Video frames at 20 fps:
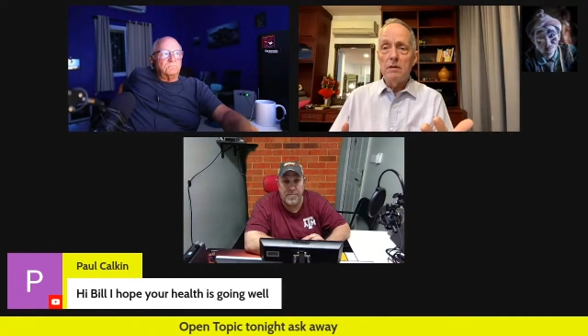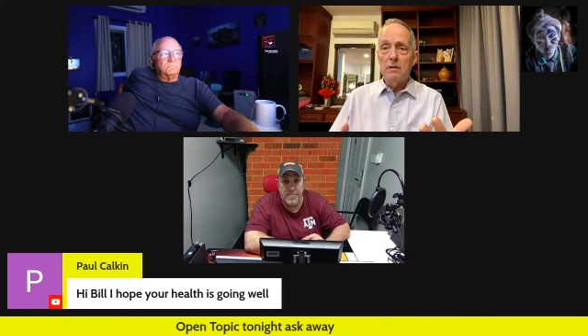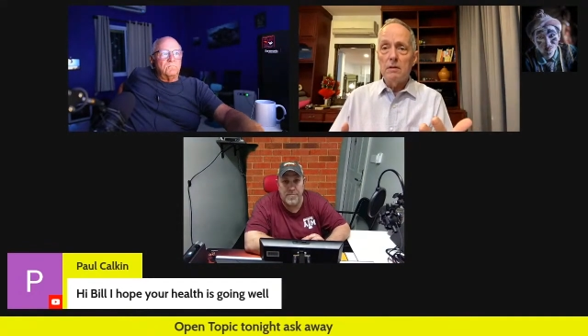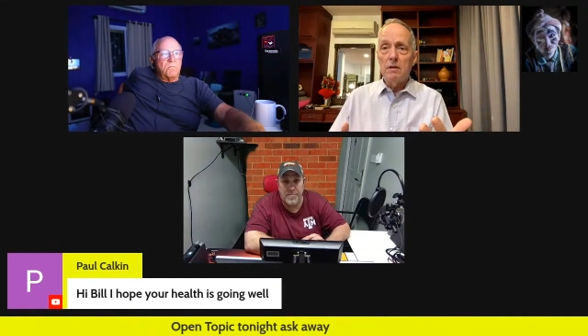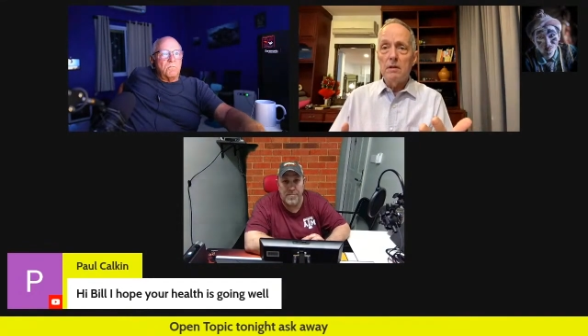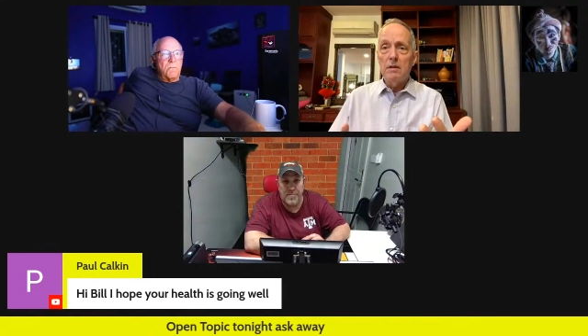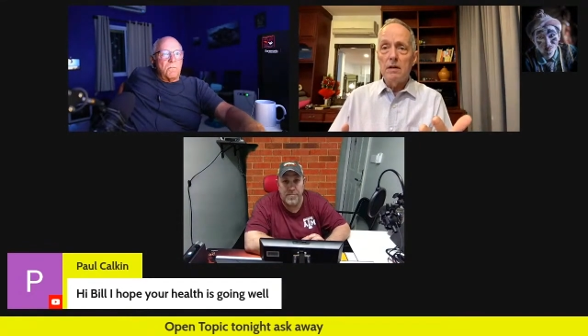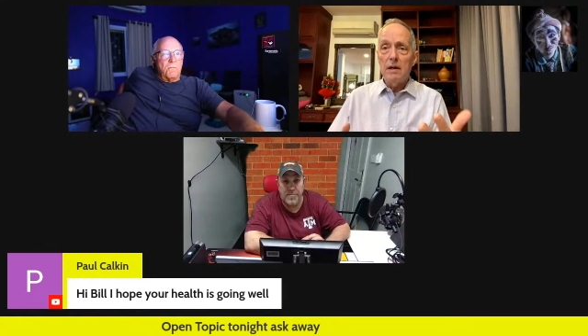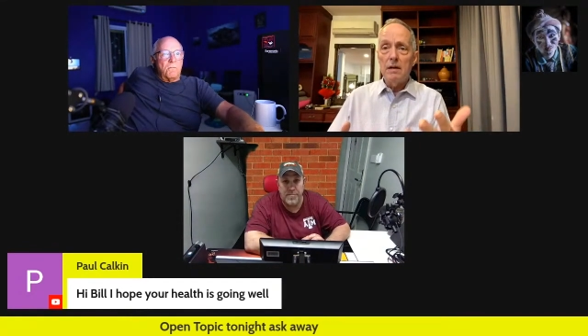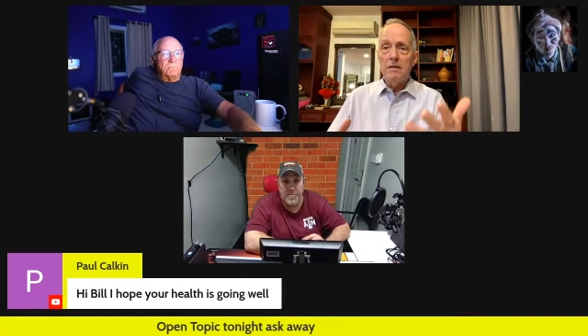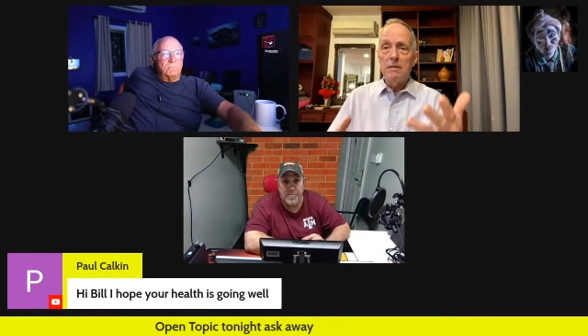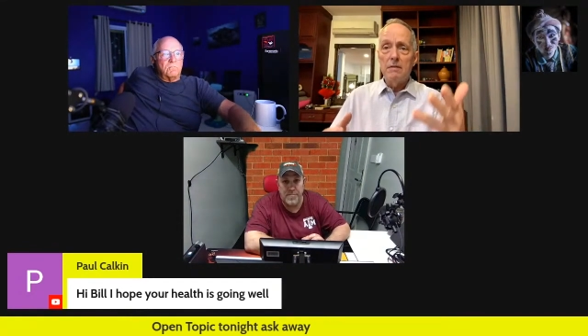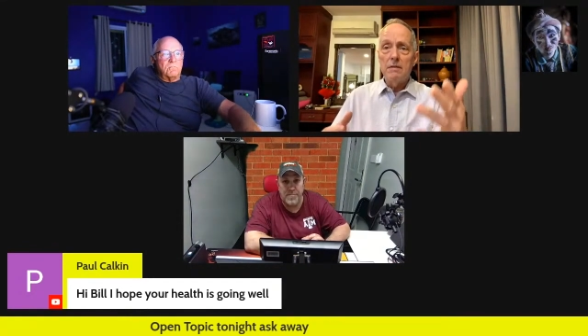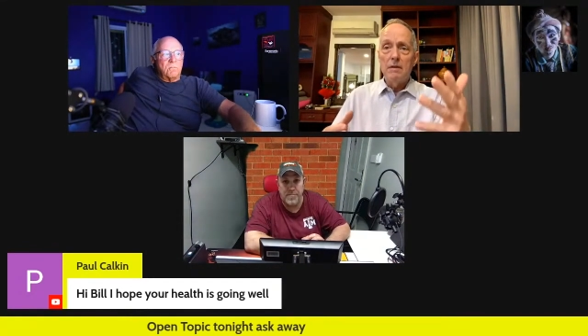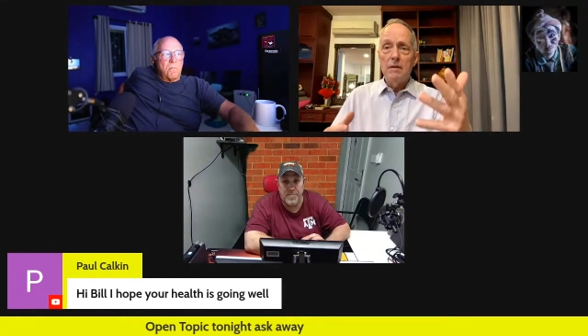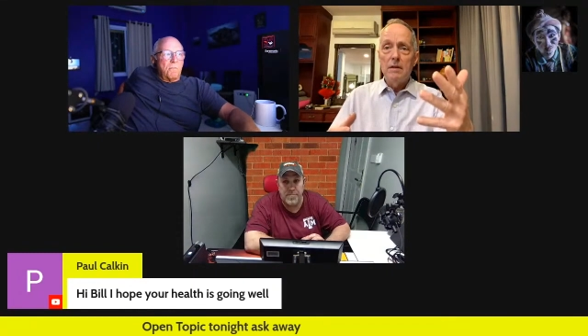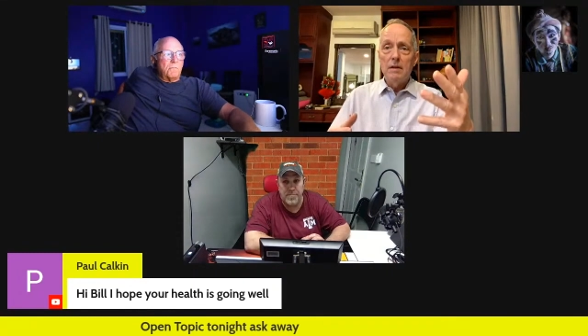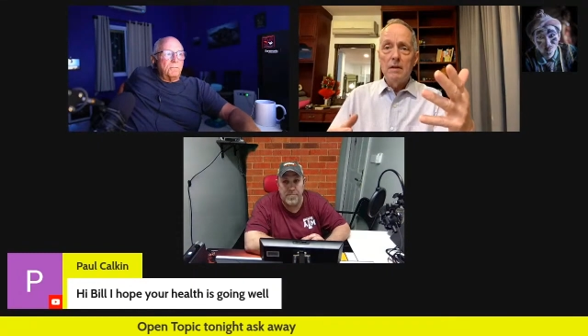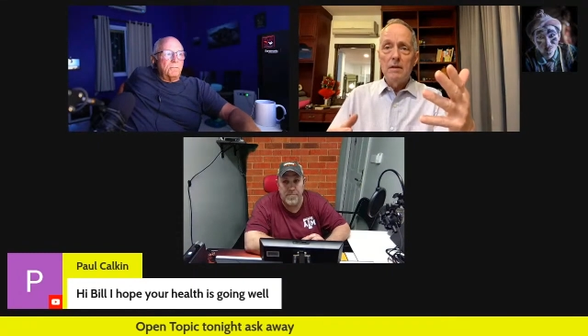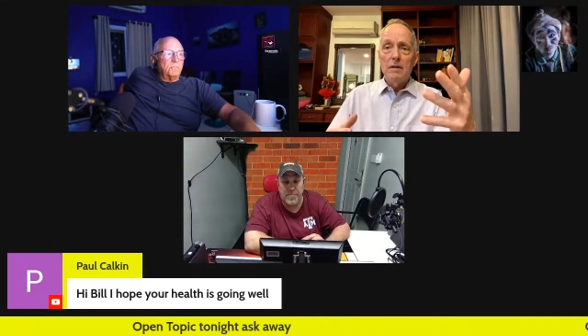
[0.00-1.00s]
they had
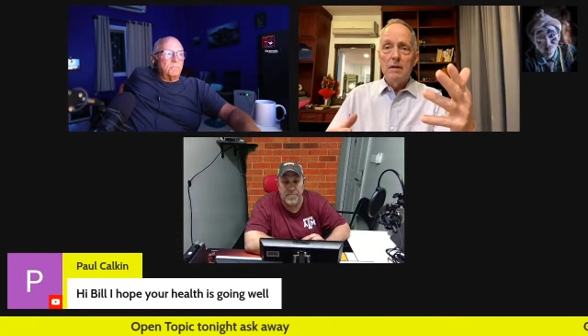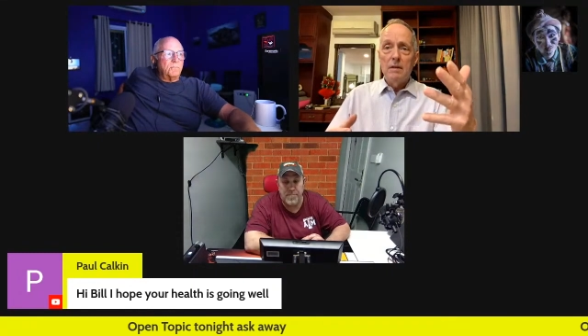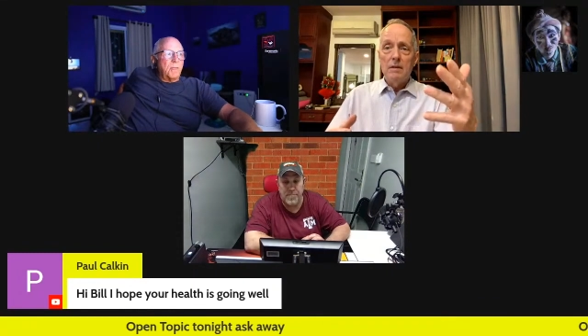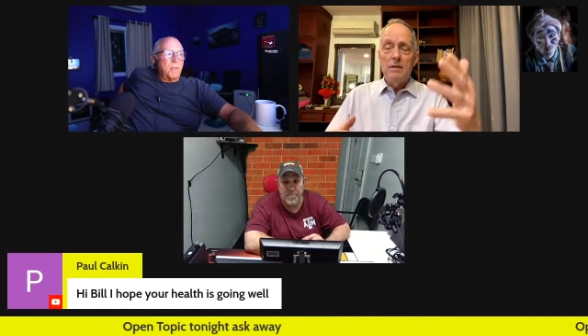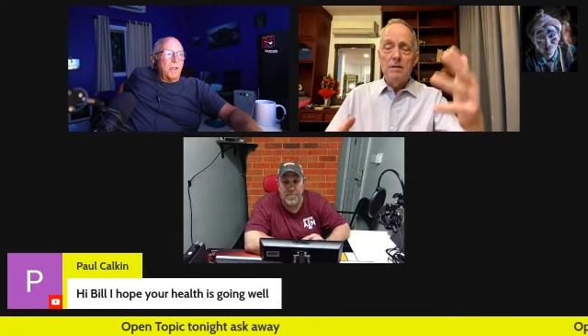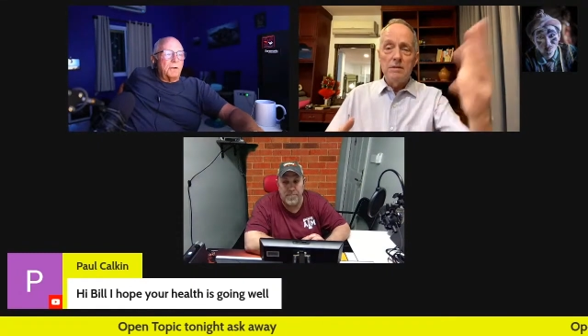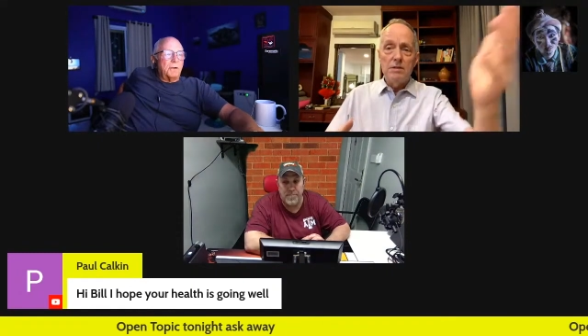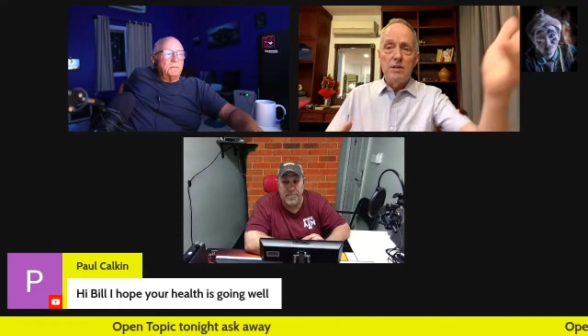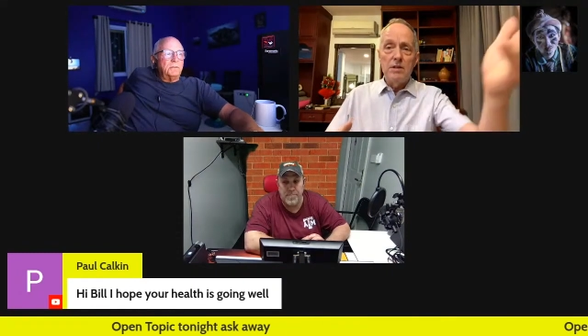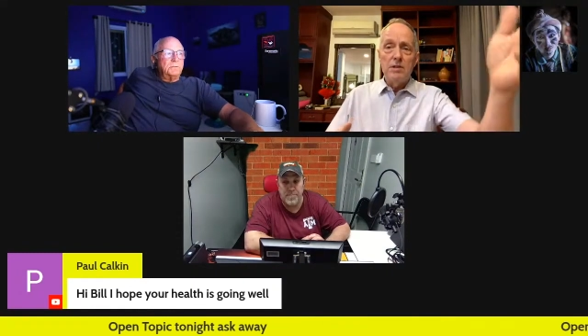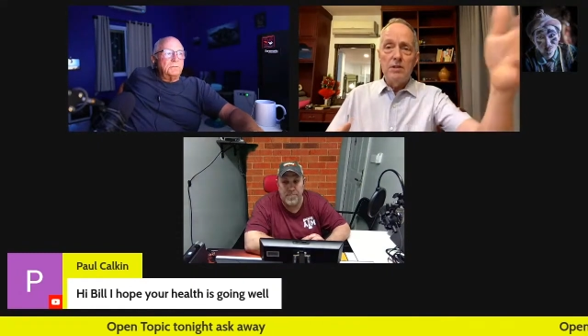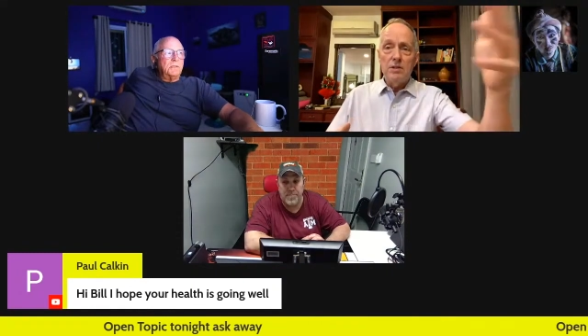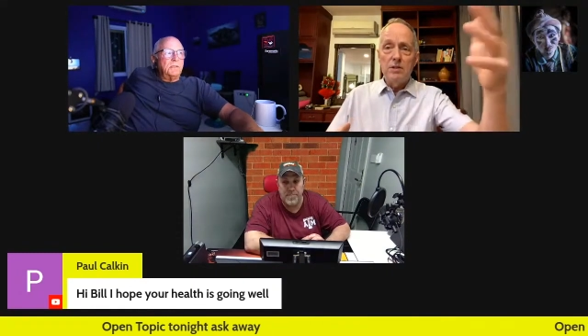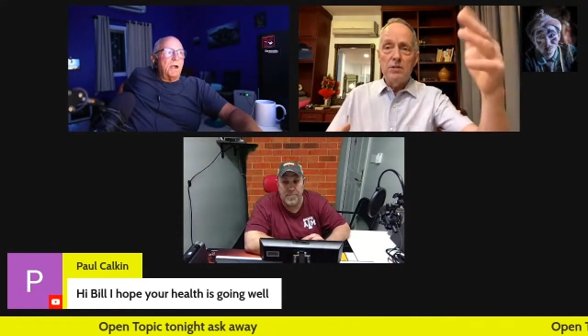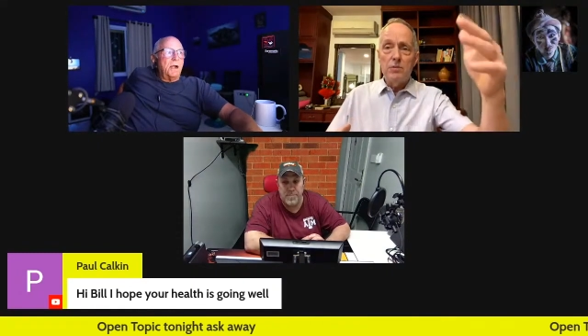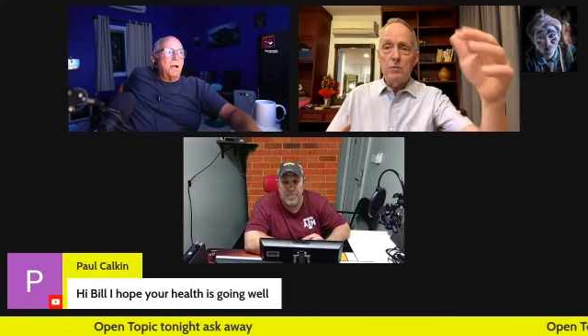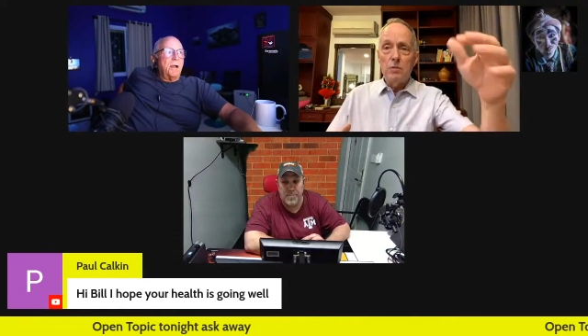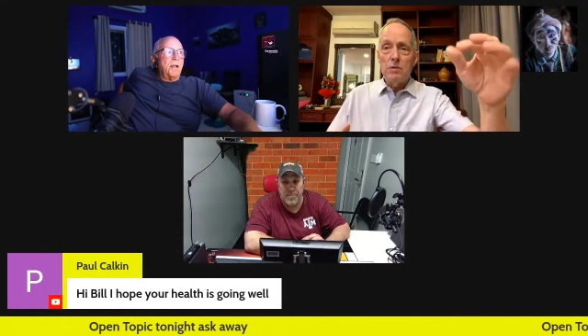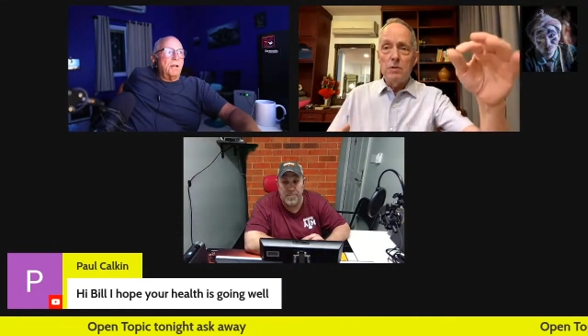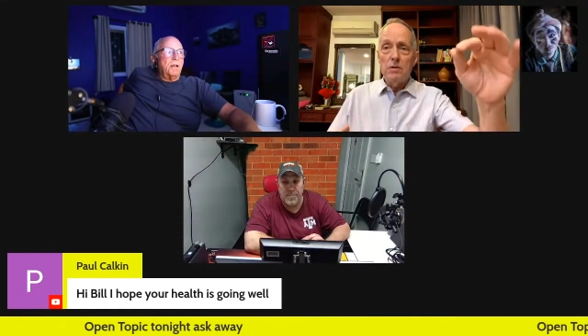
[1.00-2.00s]
these
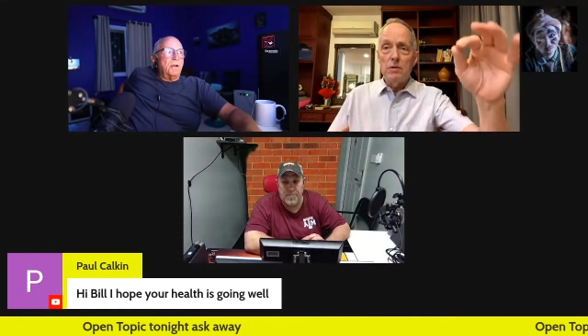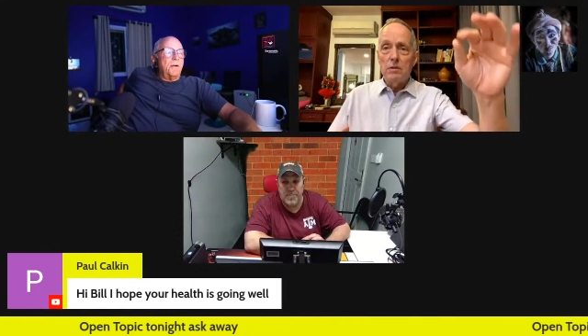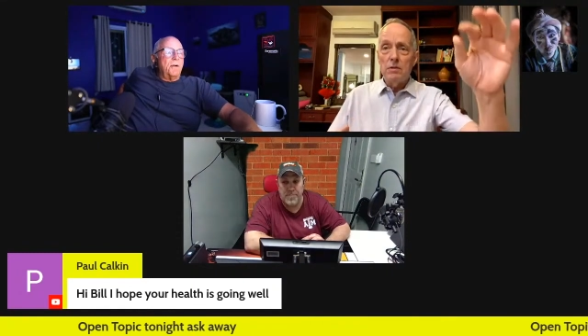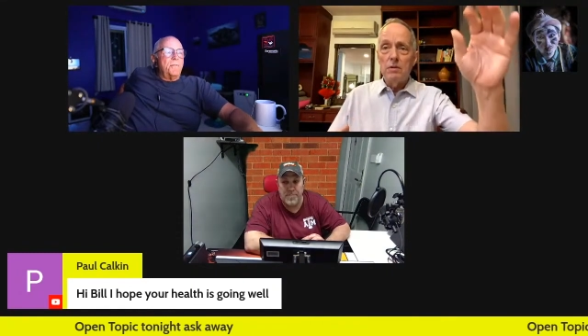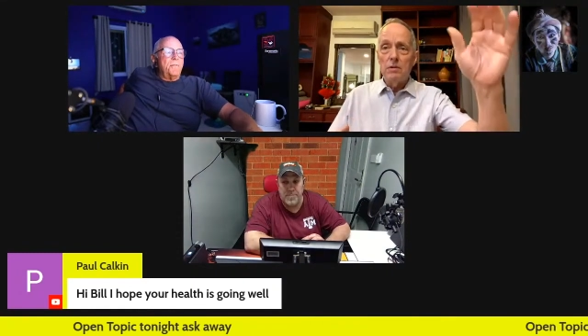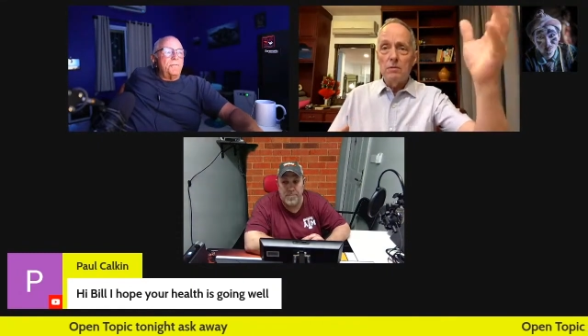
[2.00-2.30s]
dishes with